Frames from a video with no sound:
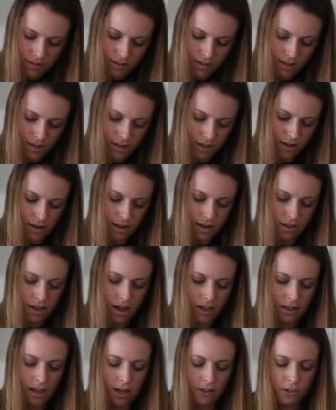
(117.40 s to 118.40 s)
Get all
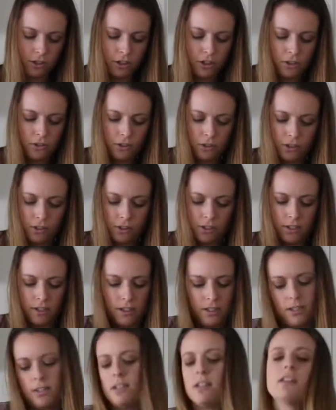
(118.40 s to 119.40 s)
that last juice.
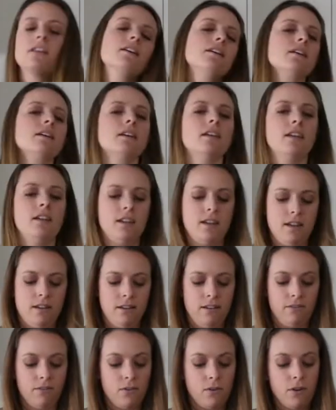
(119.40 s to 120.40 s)

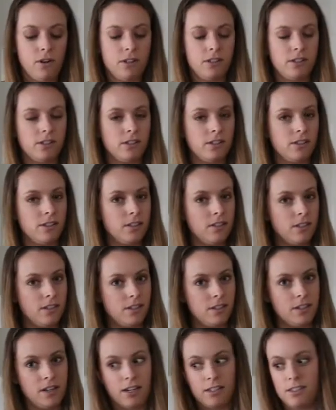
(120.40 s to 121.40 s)
Of course,
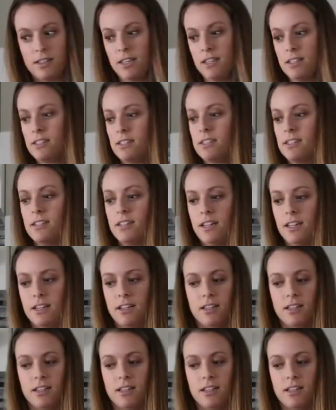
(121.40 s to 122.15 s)
toss this into the